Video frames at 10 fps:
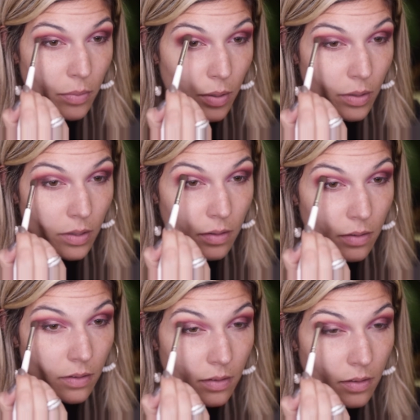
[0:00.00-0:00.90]
put
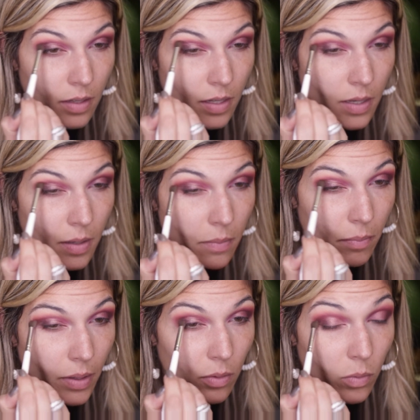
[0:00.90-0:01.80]

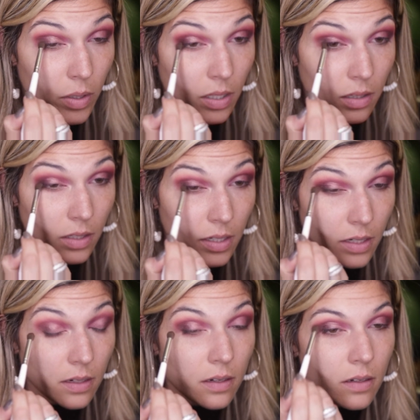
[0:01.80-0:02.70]
my wing
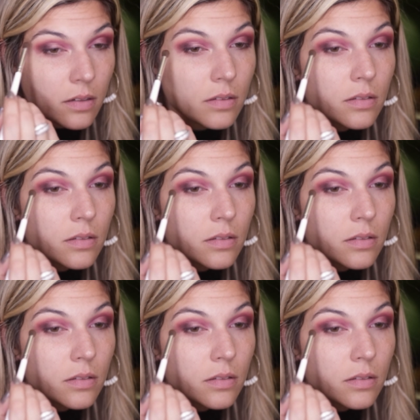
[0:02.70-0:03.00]
later.